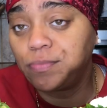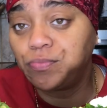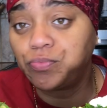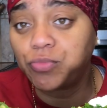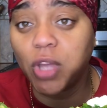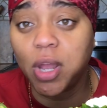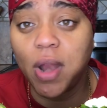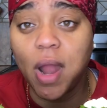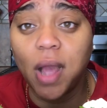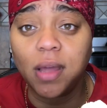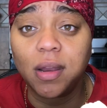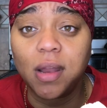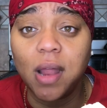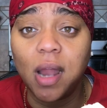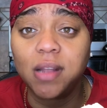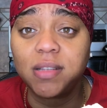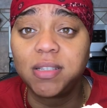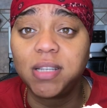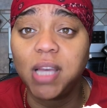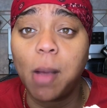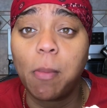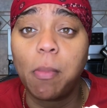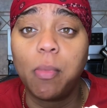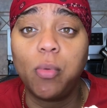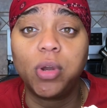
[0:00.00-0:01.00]
And I can
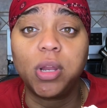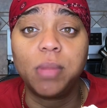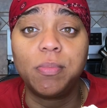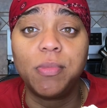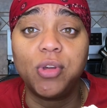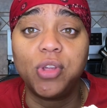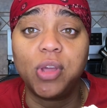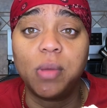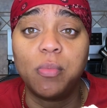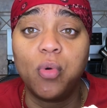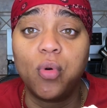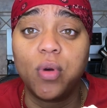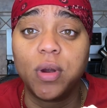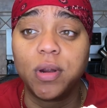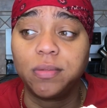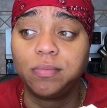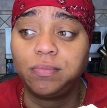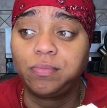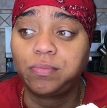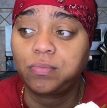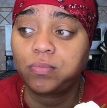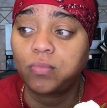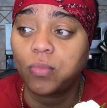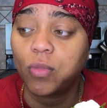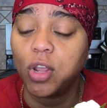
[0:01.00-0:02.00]
honestly come up with a million more.
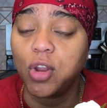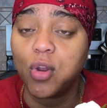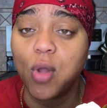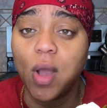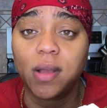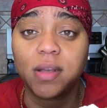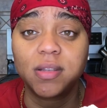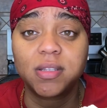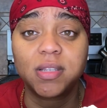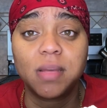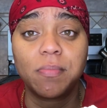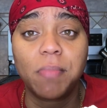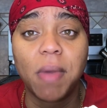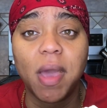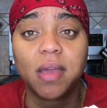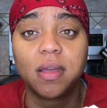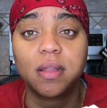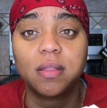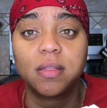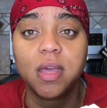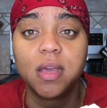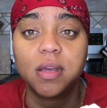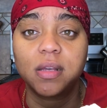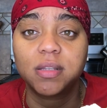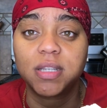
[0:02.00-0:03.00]
You know, I can sit back and
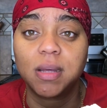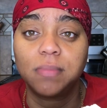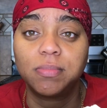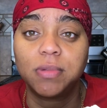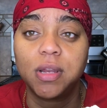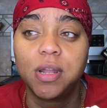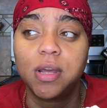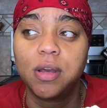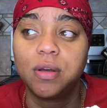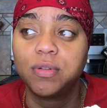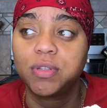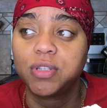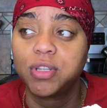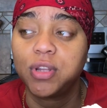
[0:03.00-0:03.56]
think of something else.